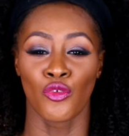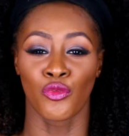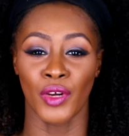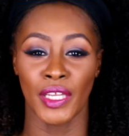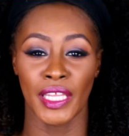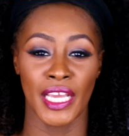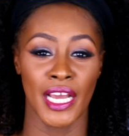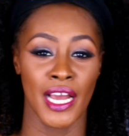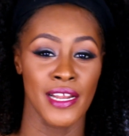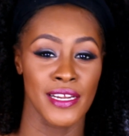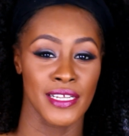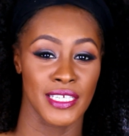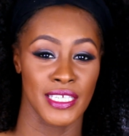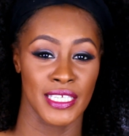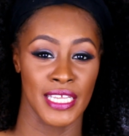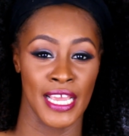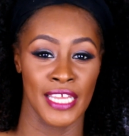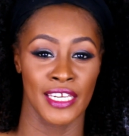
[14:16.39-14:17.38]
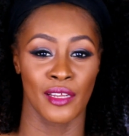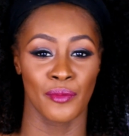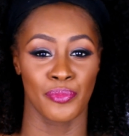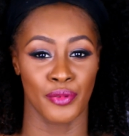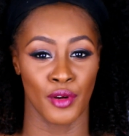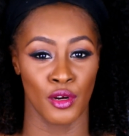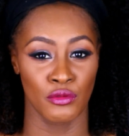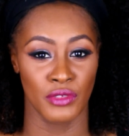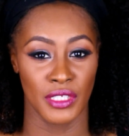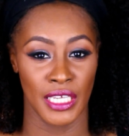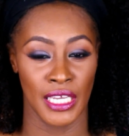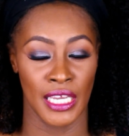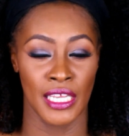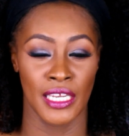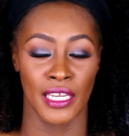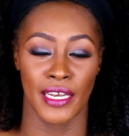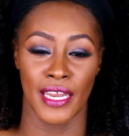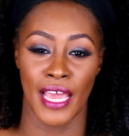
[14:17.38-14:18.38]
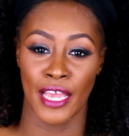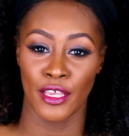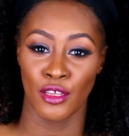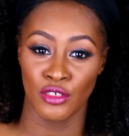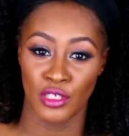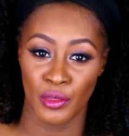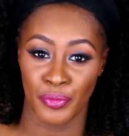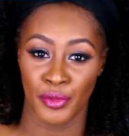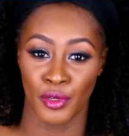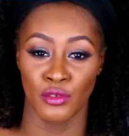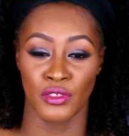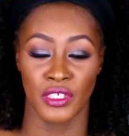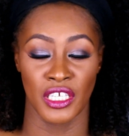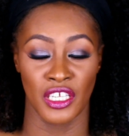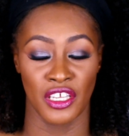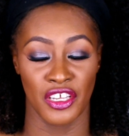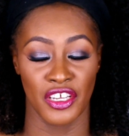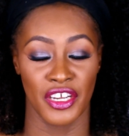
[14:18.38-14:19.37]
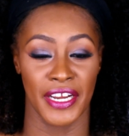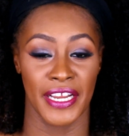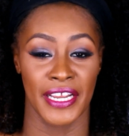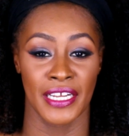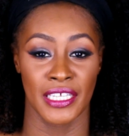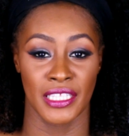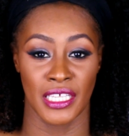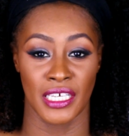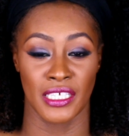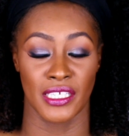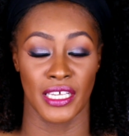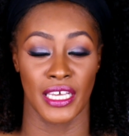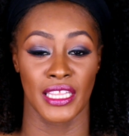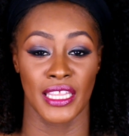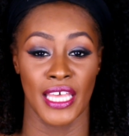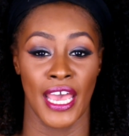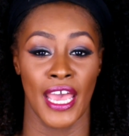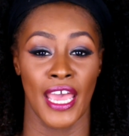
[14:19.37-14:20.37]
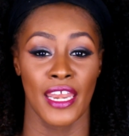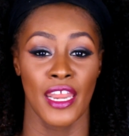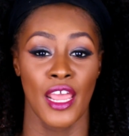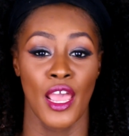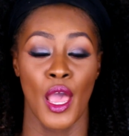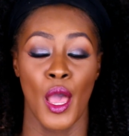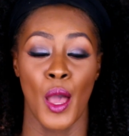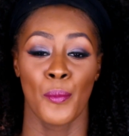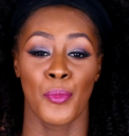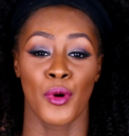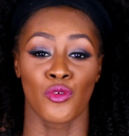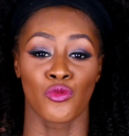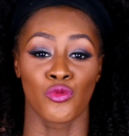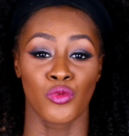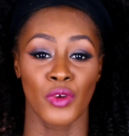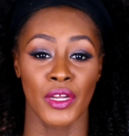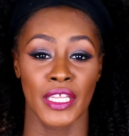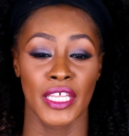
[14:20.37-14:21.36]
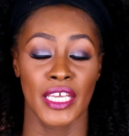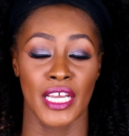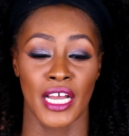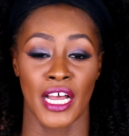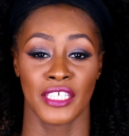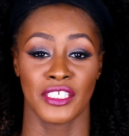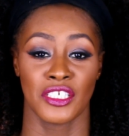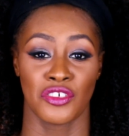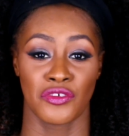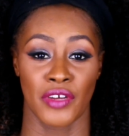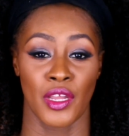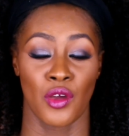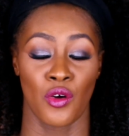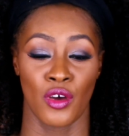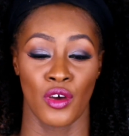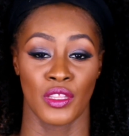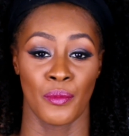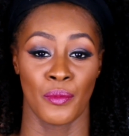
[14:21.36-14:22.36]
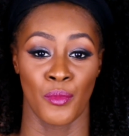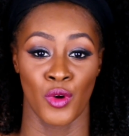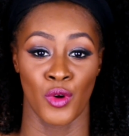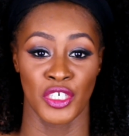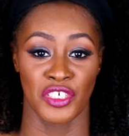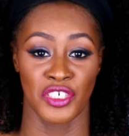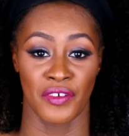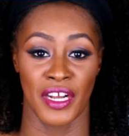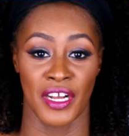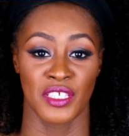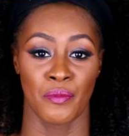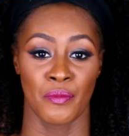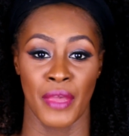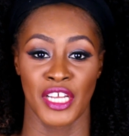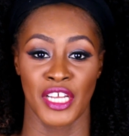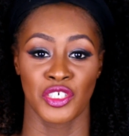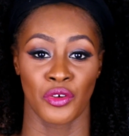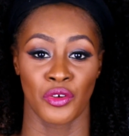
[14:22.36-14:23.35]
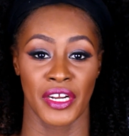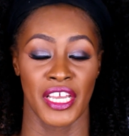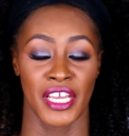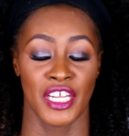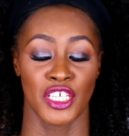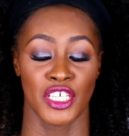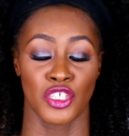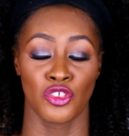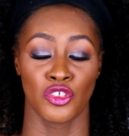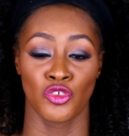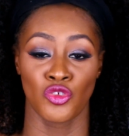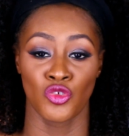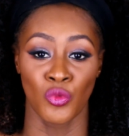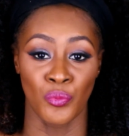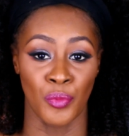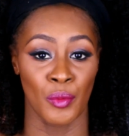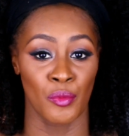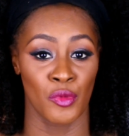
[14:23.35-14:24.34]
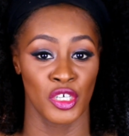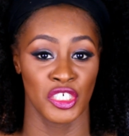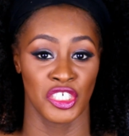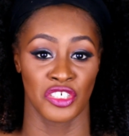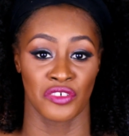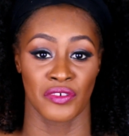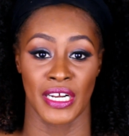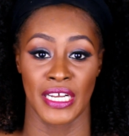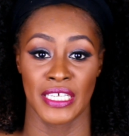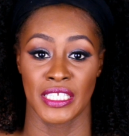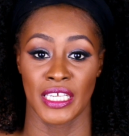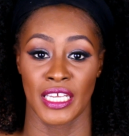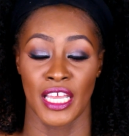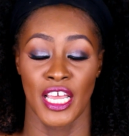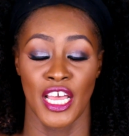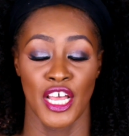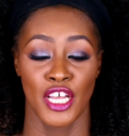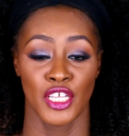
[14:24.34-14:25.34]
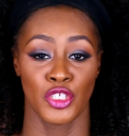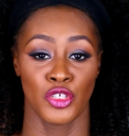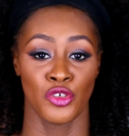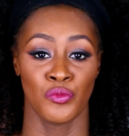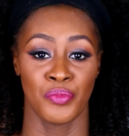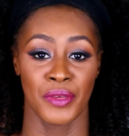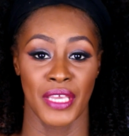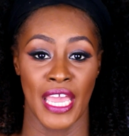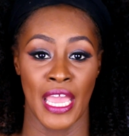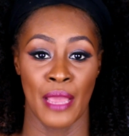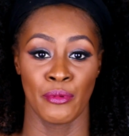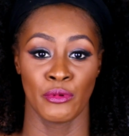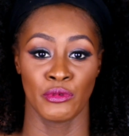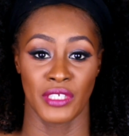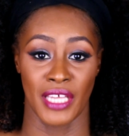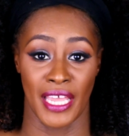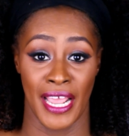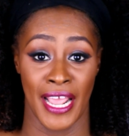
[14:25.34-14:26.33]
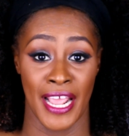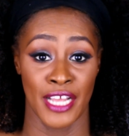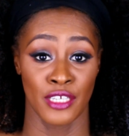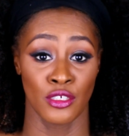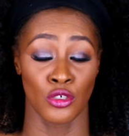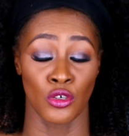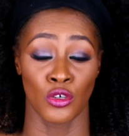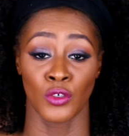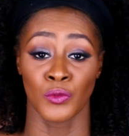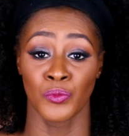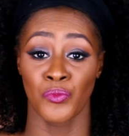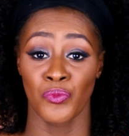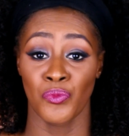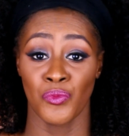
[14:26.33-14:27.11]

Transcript: really understanding protein and not using protein in your hair and things like that. But really concentrate on the moisturizer. Make sure it is super moisturizing to be able to handle.